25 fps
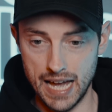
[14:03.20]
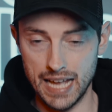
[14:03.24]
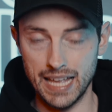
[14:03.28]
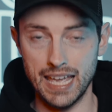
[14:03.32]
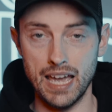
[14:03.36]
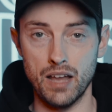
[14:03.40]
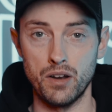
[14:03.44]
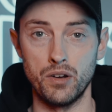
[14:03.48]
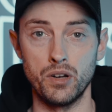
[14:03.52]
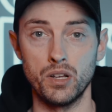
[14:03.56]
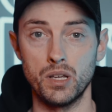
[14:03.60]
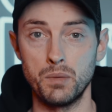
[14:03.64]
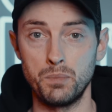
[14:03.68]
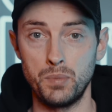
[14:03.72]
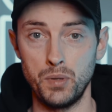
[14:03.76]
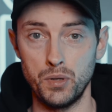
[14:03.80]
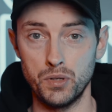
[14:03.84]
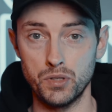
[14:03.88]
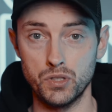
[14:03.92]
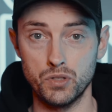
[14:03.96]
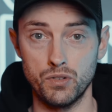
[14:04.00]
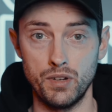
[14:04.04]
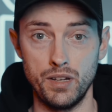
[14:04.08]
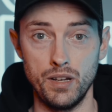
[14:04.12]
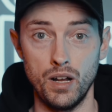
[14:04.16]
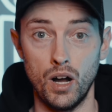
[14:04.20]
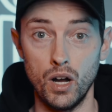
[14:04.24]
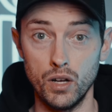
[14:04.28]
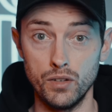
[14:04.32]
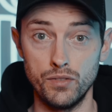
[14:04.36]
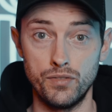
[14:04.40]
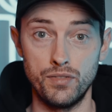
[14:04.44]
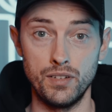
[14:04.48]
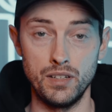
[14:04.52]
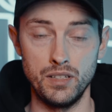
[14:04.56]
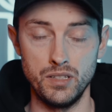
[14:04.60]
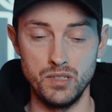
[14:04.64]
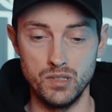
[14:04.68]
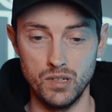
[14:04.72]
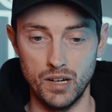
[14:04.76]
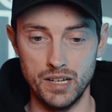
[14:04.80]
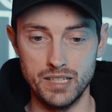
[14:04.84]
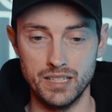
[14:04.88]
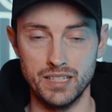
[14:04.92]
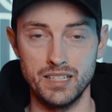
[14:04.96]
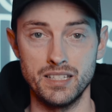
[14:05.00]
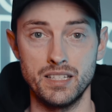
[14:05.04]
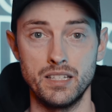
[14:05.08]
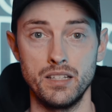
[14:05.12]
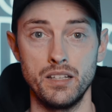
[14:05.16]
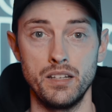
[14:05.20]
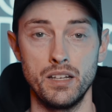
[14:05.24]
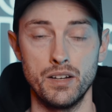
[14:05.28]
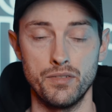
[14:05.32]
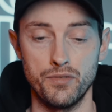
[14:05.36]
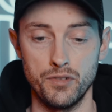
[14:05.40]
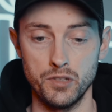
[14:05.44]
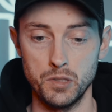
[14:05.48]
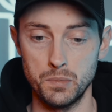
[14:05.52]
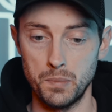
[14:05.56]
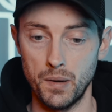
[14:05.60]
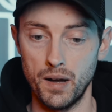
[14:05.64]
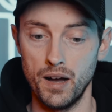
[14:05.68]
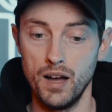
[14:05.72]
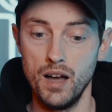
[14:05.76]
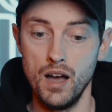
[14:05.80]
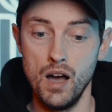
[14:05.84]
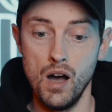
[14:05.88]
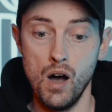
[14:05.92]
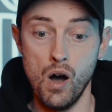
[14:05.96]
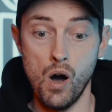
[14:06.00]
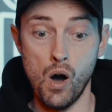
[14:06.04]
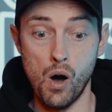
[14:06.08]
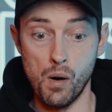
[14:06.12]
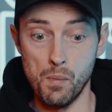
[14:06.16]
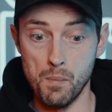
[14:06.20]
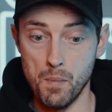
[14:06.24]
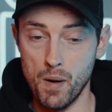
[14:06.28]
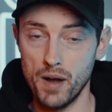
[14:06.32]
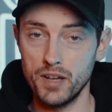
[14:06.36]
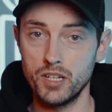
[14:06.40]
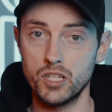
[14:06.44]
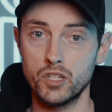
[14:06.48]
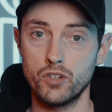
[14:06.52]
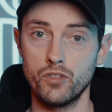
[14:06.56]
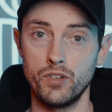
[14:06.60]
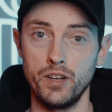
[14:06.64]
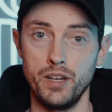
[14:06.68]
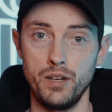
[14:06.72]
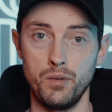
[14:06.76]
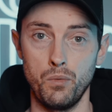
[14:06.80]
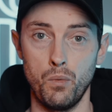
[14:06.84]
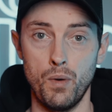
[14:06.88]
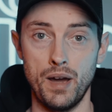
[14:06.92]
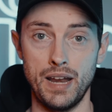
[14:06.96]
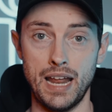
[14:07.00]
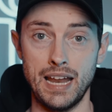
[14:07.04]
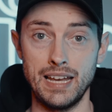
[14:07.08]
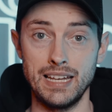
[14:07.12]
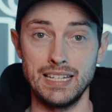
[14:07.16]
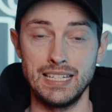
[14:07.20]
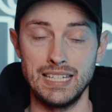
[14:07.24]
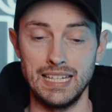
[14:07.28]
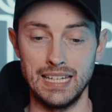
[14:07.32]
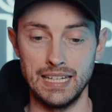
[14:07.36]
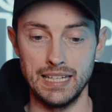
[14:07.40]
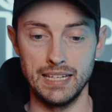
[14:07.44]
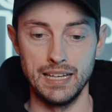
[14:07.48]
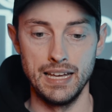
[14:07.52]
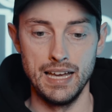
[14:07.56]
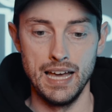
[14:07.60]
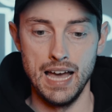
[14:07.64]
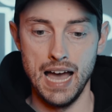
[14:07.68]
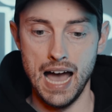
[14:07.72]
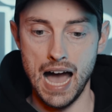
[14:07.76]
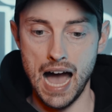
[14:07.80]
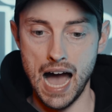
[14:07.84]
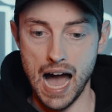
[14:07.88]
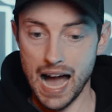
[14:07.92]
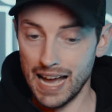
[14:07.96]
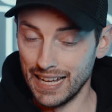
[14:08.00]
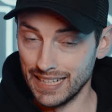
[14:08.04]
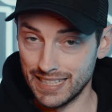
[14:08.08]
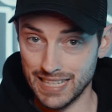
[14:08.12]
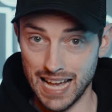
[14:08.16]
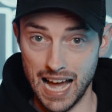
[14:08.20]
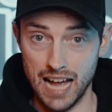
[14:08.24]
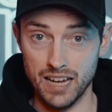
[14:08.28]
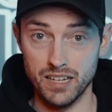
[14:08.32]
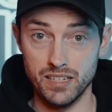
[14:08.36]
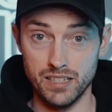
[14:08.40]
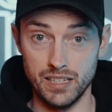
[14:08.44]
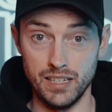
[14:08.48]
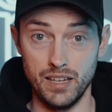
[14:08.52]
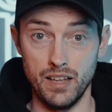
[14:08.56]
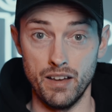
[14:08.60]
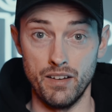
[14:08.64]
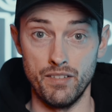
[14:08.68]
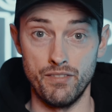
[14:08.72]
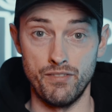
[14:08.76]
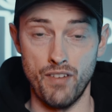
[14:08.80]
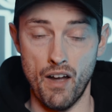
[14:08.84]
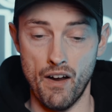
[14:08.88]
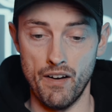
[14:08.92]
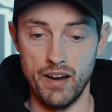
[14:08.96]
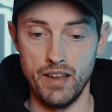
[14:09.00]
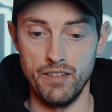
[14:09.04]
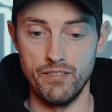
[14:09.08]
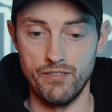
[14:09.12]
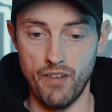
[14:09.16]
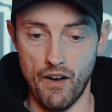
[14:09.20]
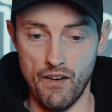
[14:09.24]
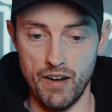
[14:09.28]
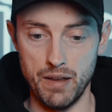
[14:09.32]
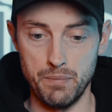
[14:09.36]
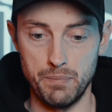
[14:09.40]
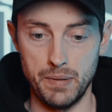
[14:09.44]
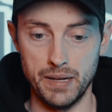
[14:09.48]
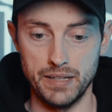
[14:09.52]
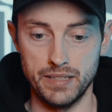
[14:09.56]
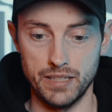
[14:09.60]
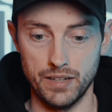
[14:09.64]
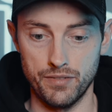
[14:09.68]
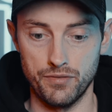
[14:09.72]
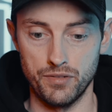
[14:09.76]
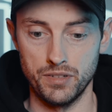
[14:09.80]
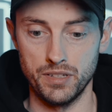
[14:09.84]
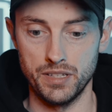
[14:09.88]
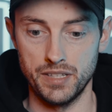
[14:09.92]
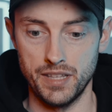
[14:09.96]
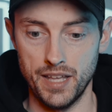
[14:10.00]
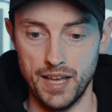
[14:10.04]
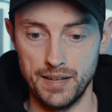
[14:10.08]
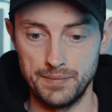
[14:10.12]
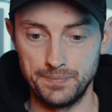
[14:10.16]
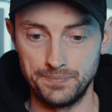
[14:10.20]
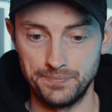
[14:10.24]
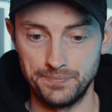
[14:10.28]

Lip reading: Again, on a computer screen, hopefully you guys can see the difference, but on my screen, when editing, it's actually a very, very big difference there.